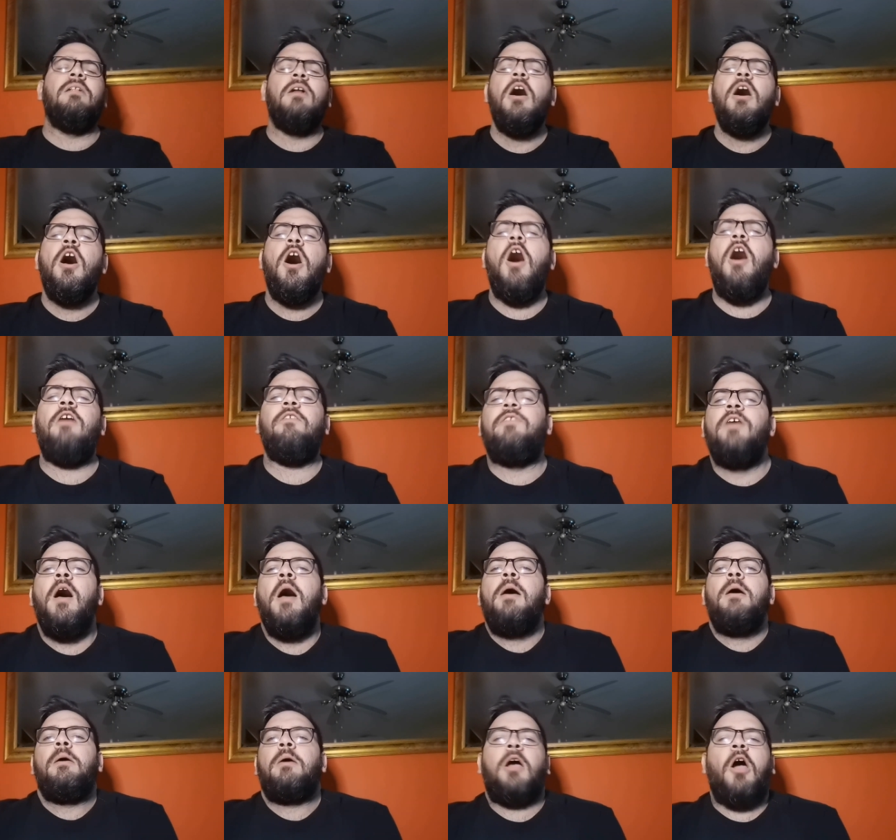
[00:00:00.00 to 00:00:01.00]
of
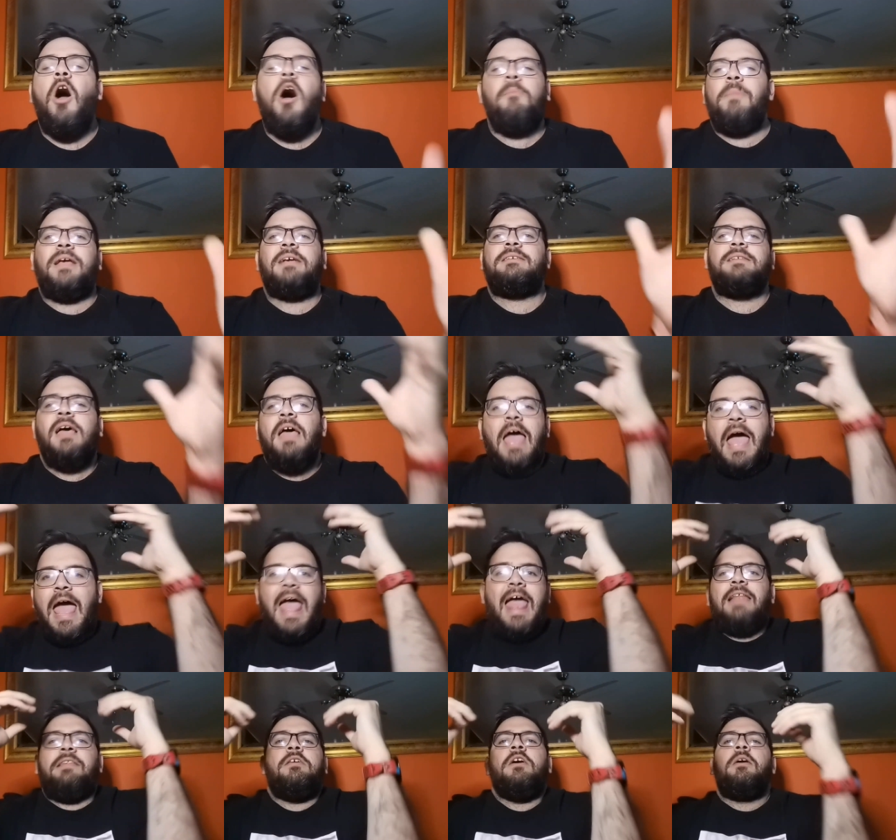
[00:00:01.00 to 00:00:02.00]
comics
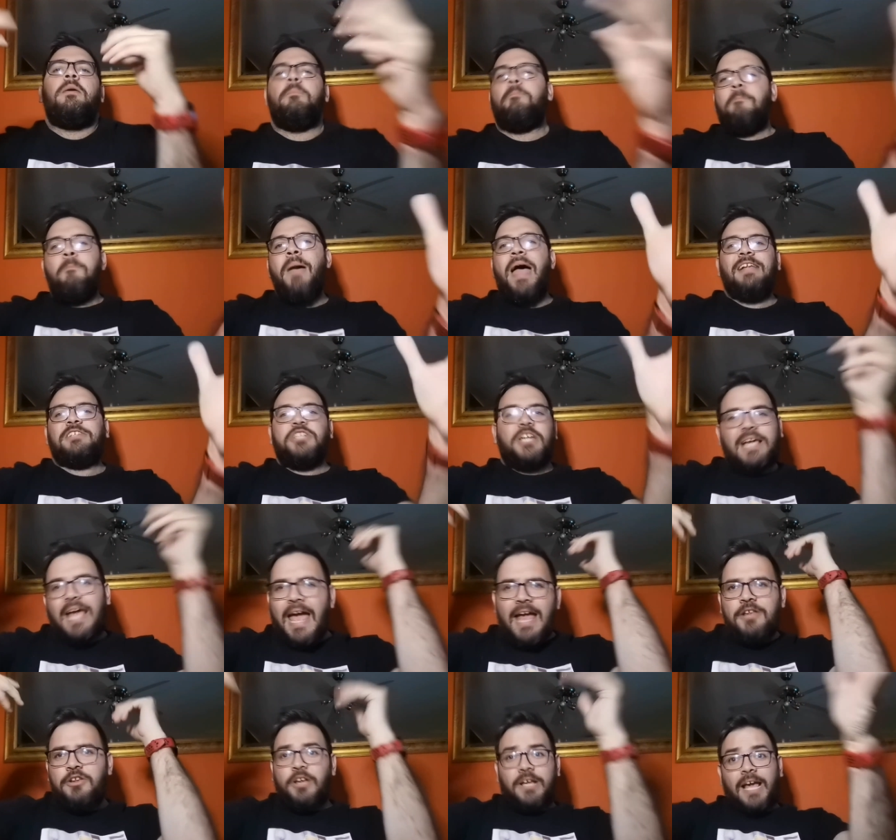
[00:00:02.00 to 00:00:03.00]
and magic. And you
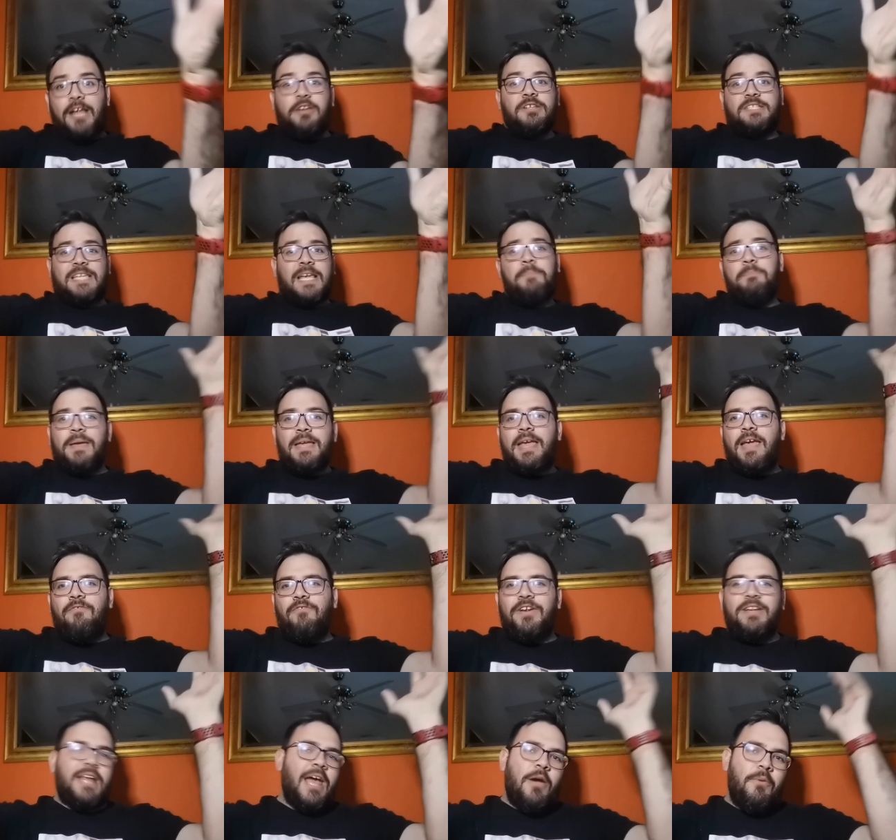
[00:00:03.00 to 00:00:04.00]
get to see me every day,
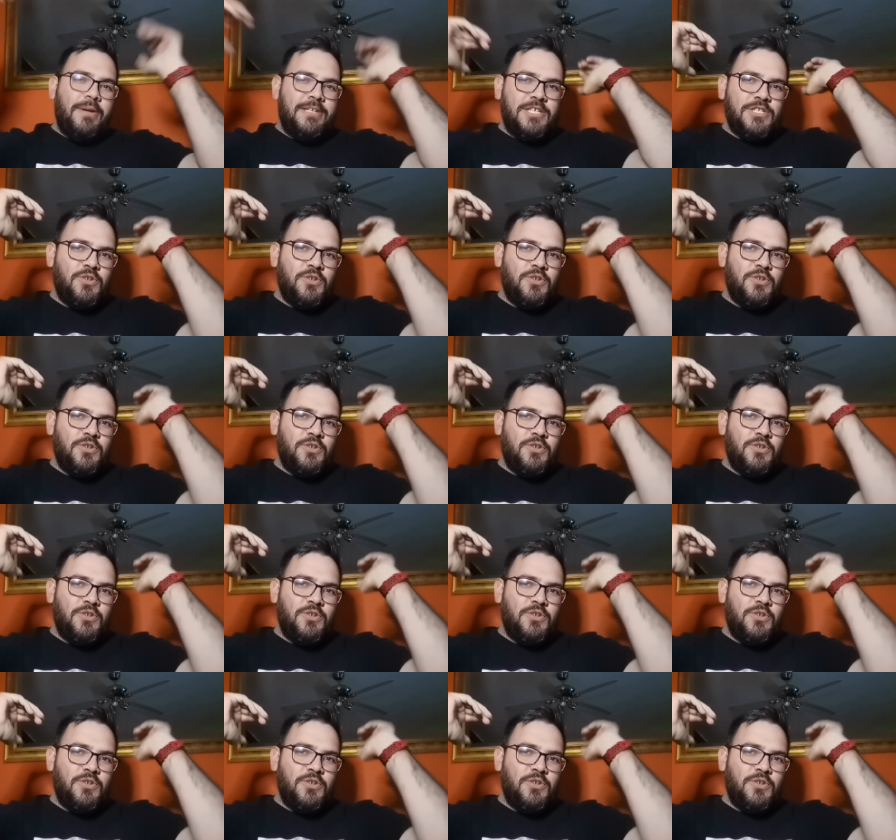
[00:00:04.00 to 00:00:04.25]
which is always